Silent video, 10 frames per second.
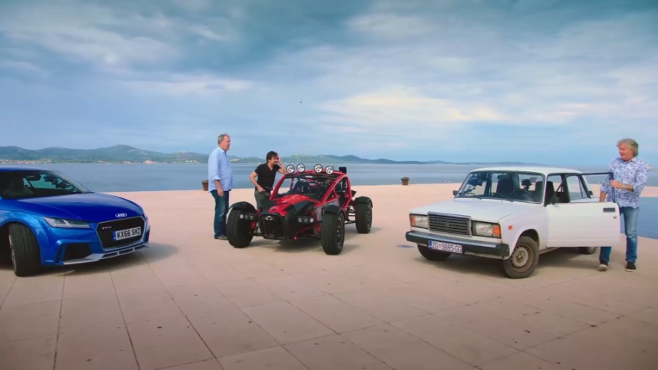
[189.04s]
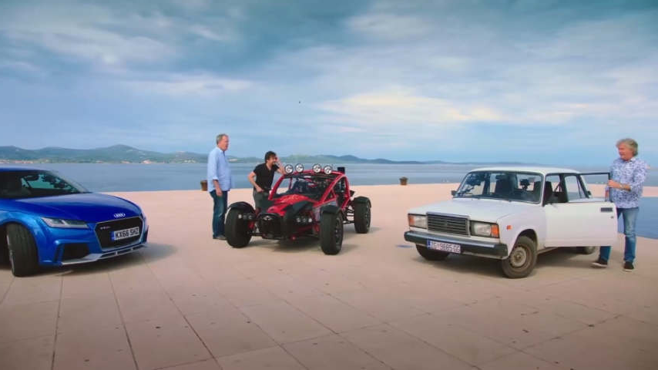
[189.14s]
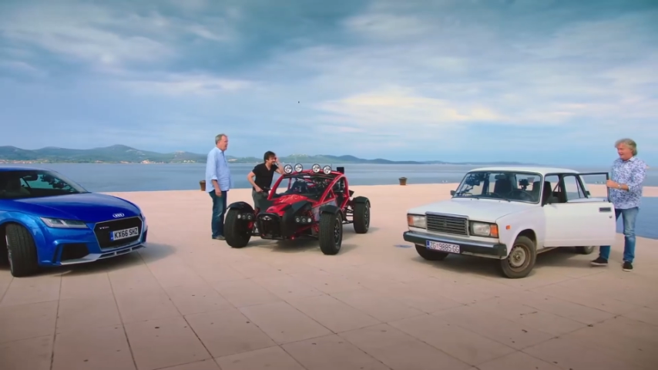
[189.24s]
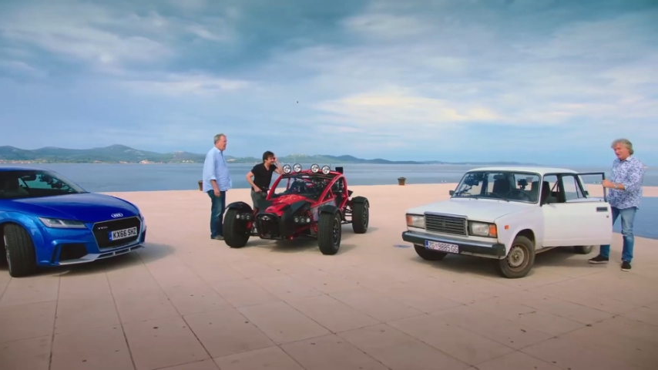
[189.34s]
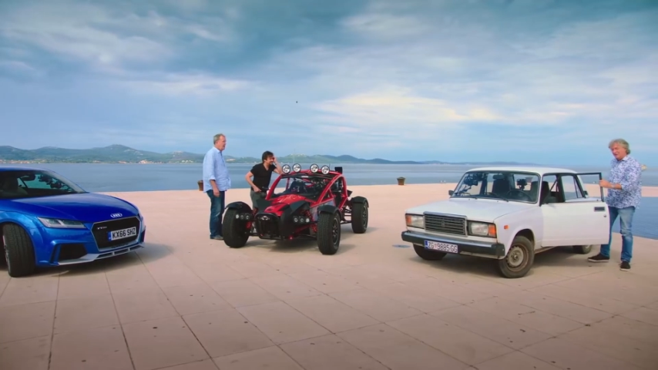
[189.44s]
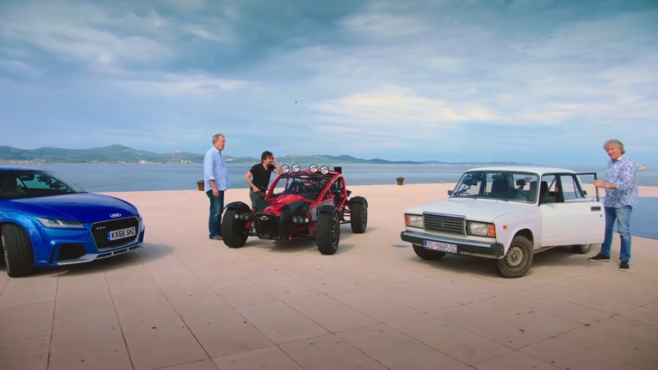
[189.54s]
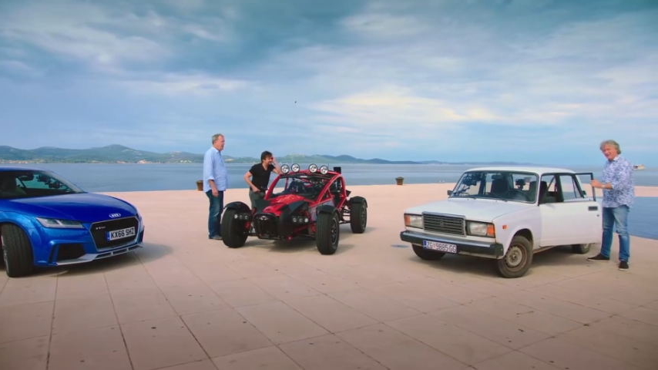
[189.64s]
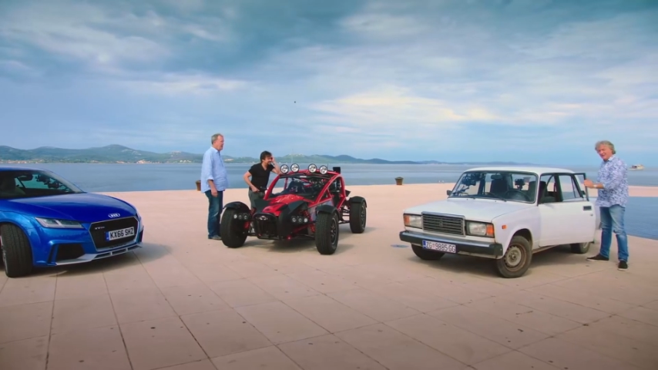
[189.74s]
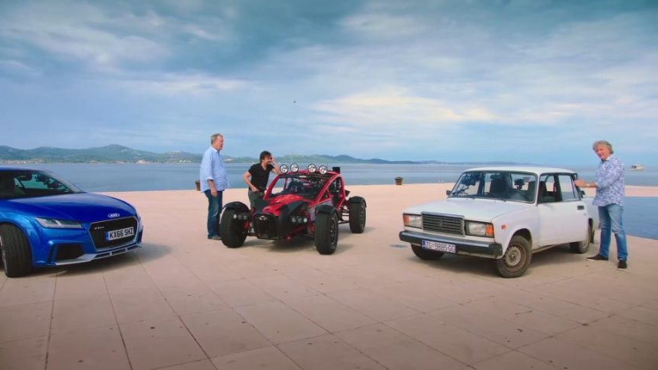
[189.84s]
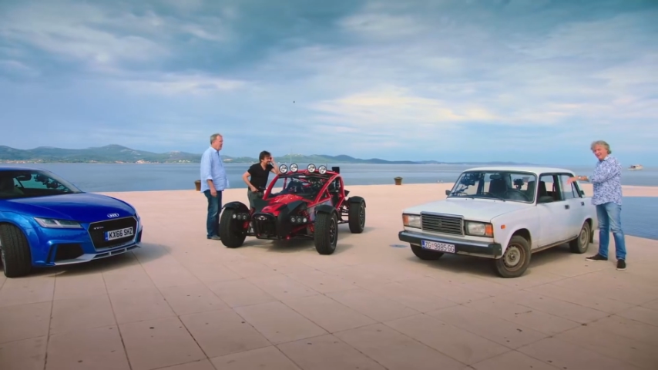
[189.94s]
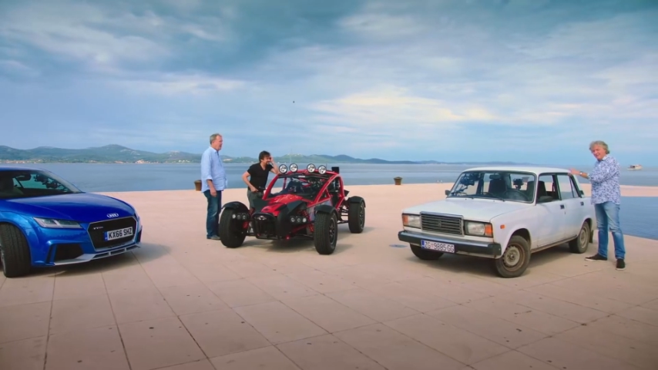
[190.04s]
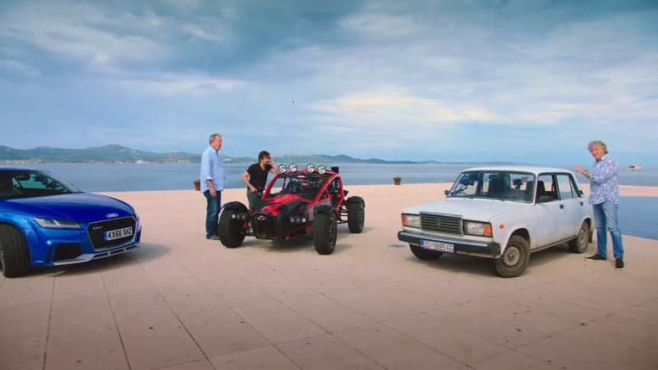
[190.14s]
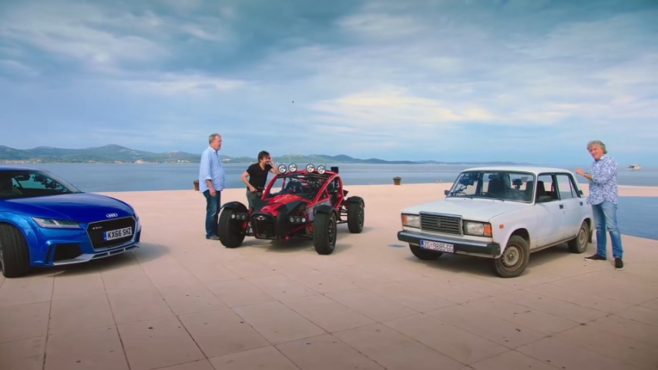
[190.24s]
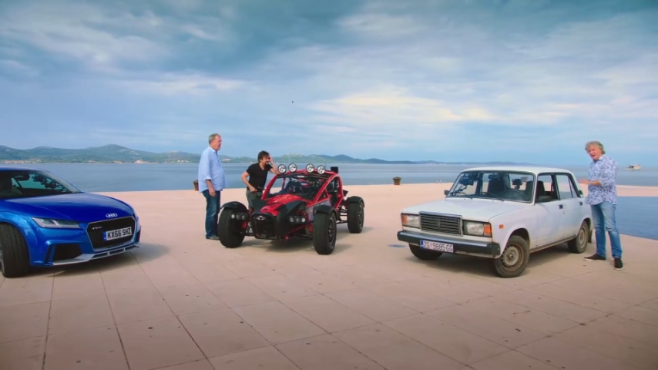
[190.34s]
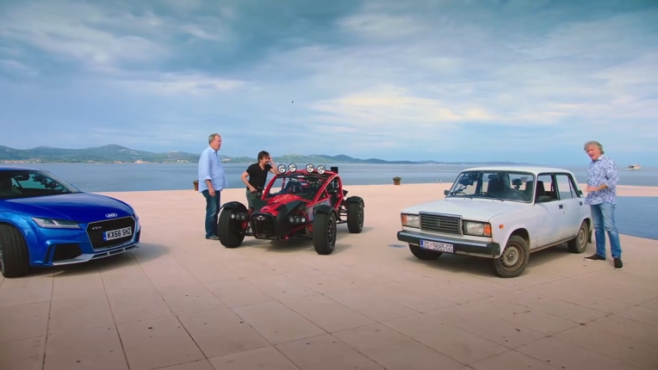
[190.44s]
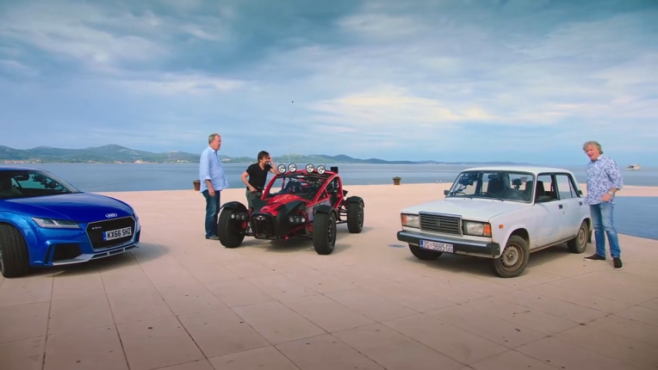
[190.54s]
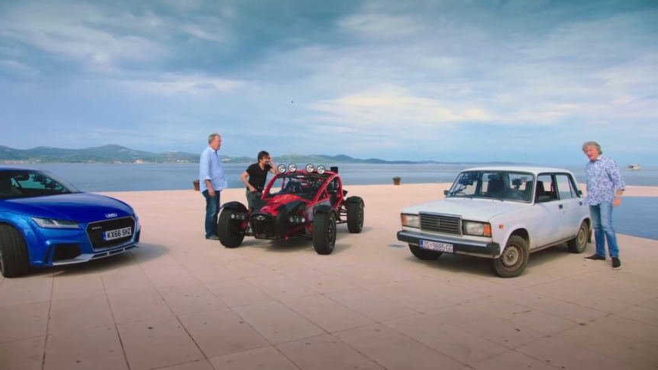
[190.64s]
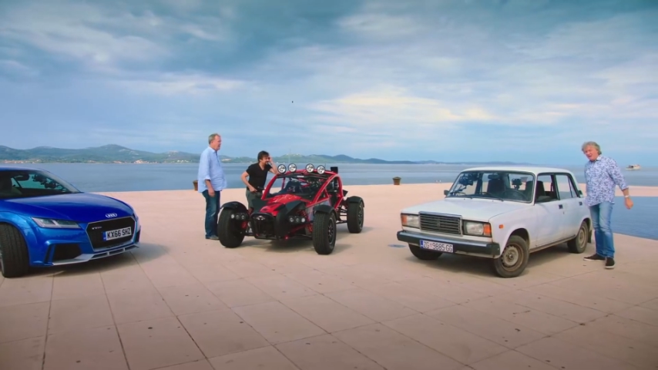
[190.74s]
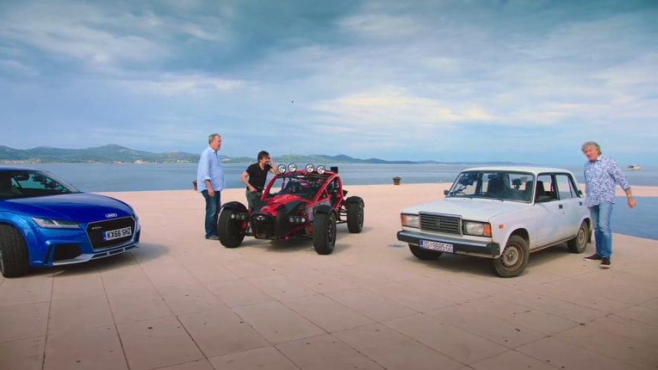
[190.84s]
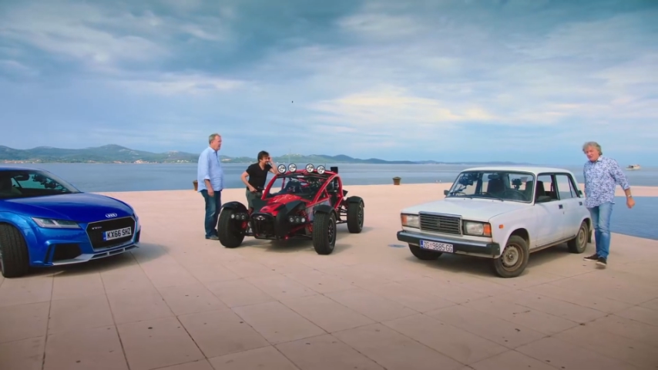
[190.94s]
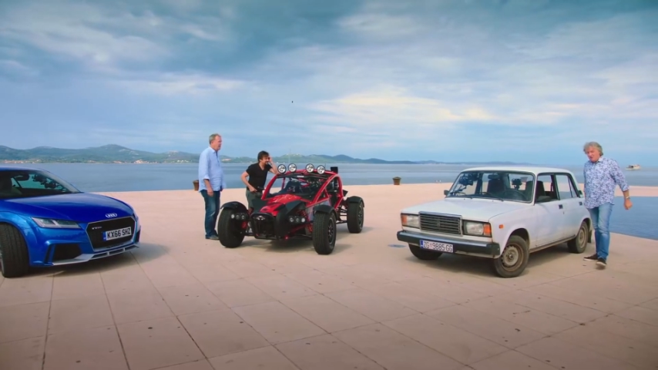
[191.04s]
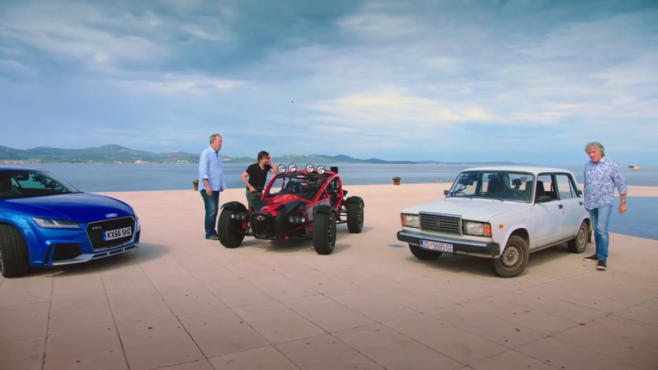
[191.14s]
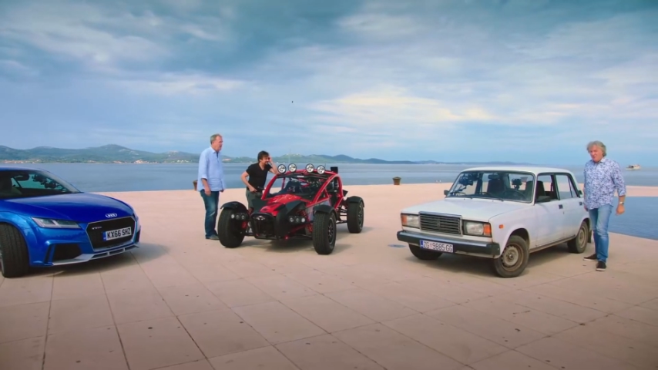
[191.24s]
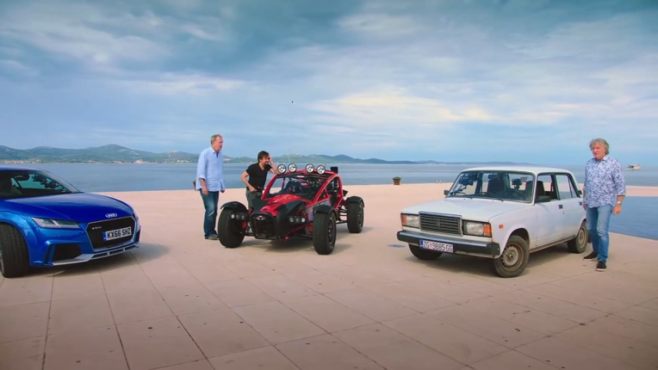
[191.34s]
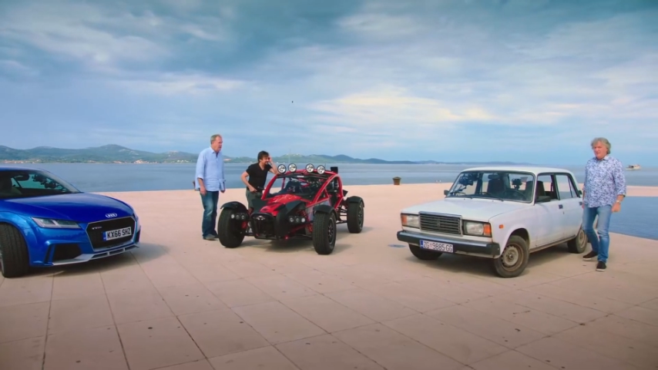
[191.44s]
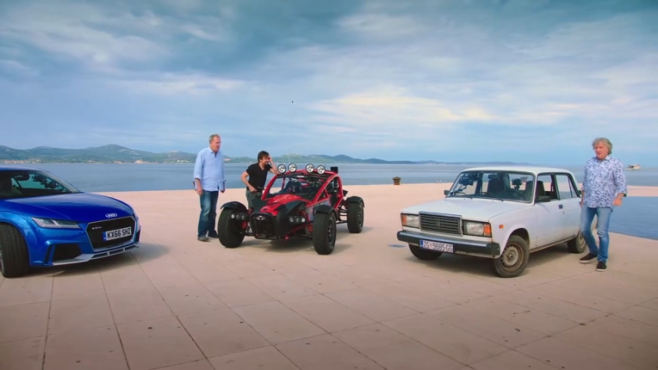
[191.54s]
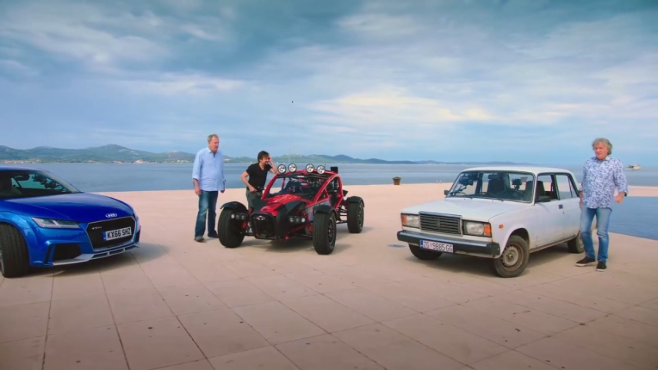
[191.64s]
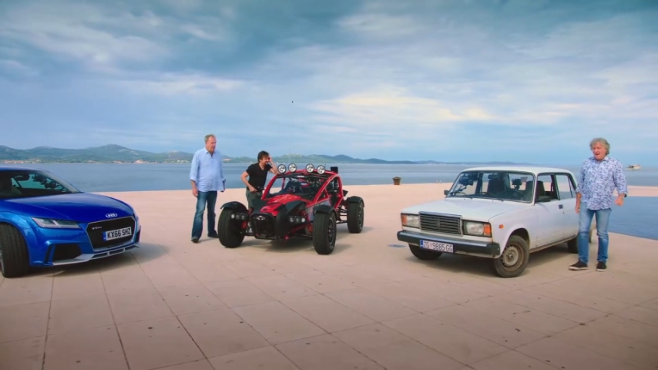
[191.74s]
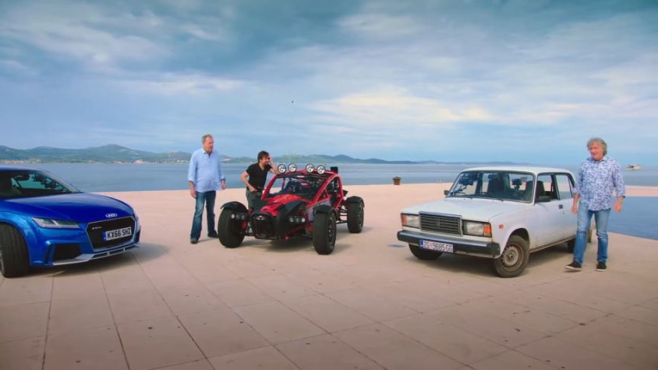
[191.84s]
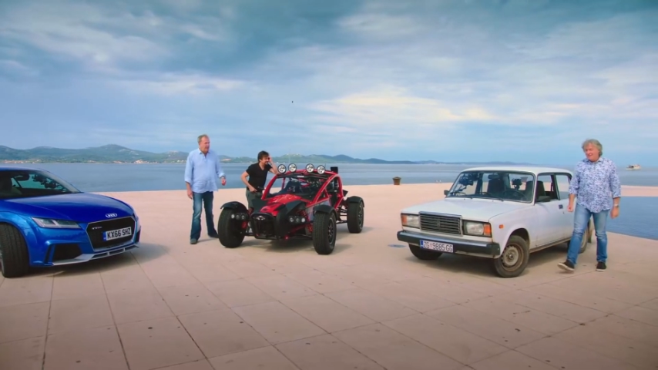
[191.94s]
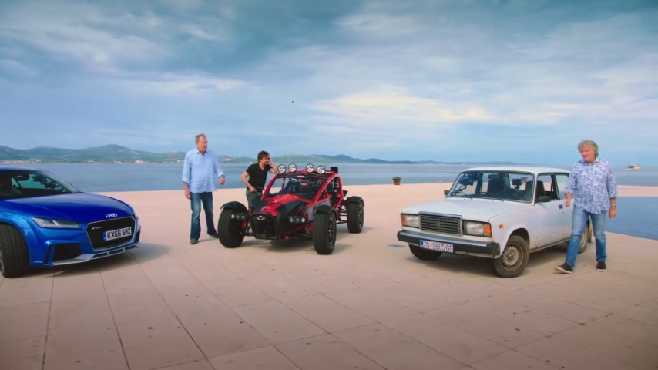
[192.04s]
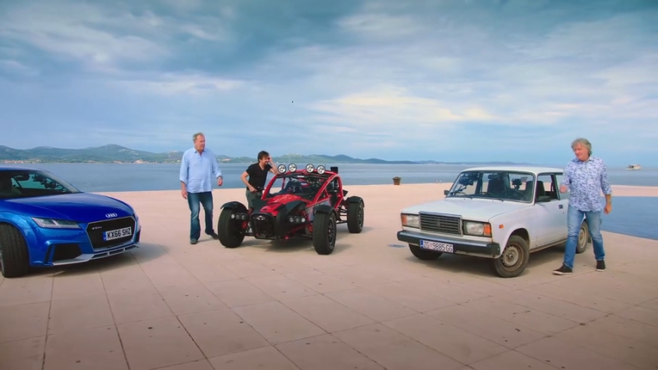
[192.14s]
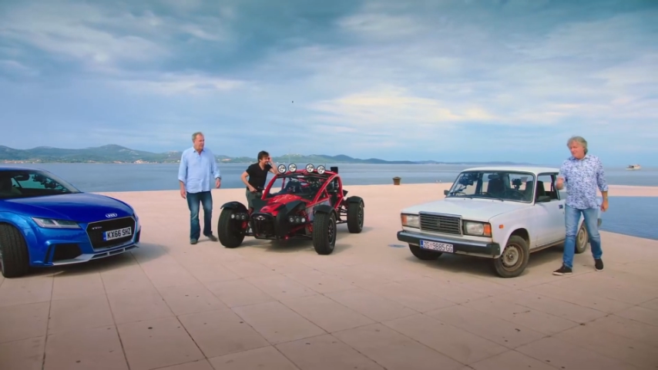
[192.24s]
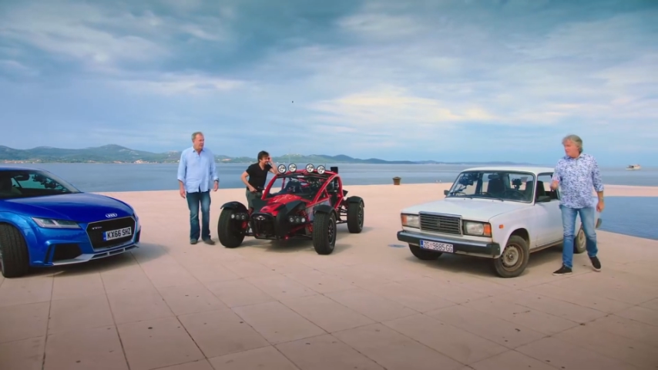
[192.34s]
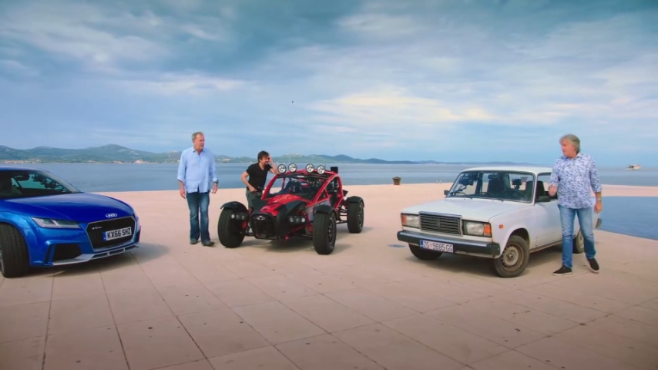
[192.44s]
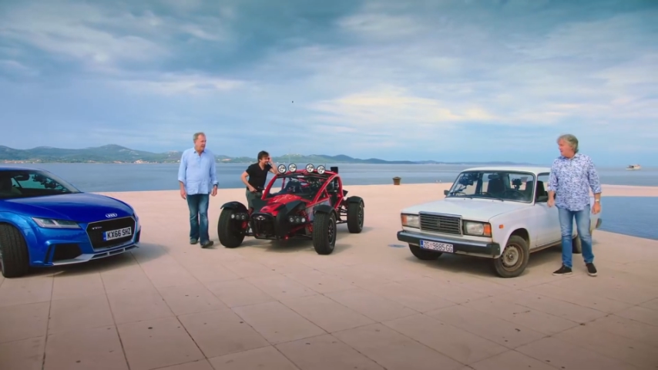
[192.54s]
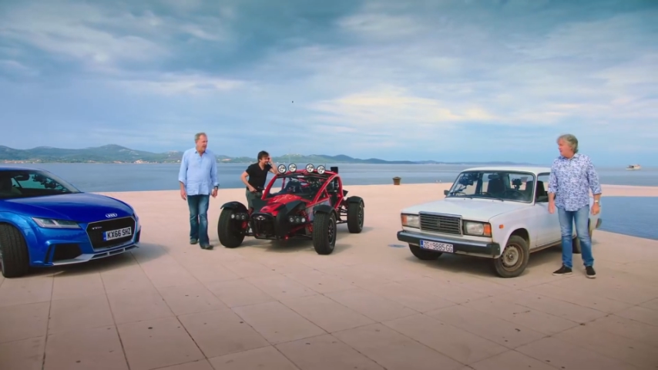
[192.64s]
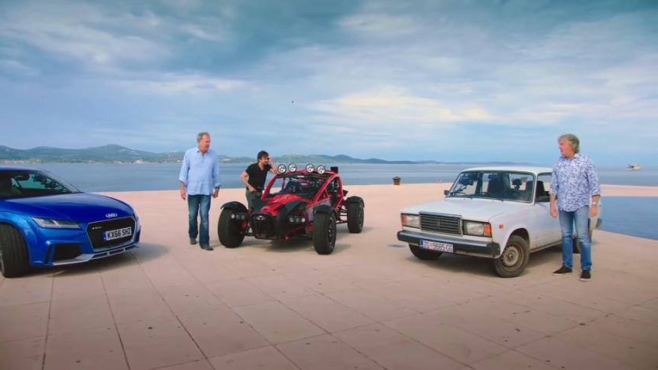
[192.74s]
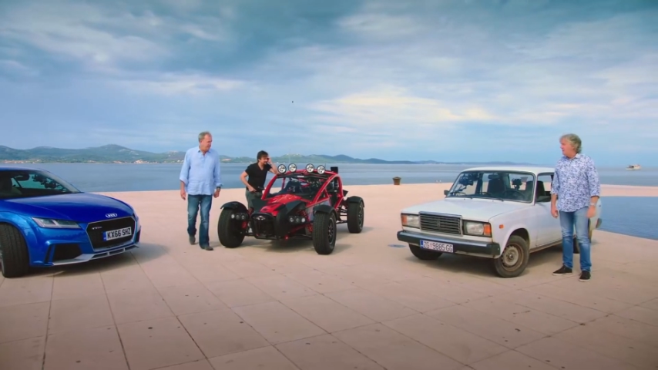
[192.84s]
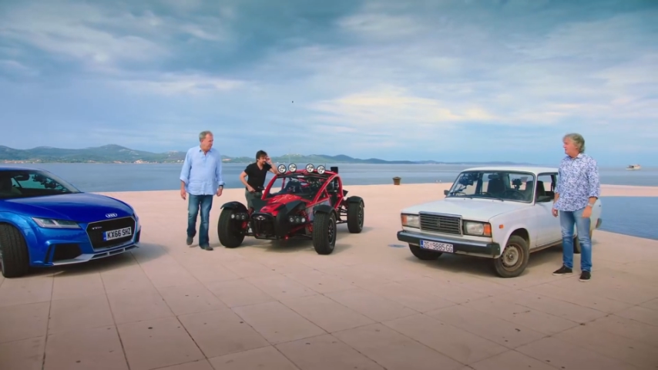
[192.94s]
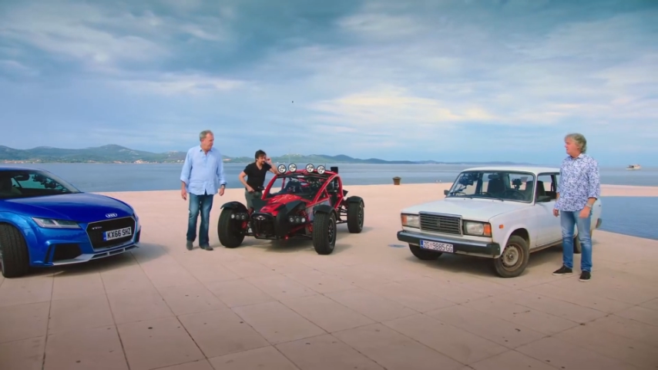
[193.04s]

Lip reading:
[unreadable: no face in view]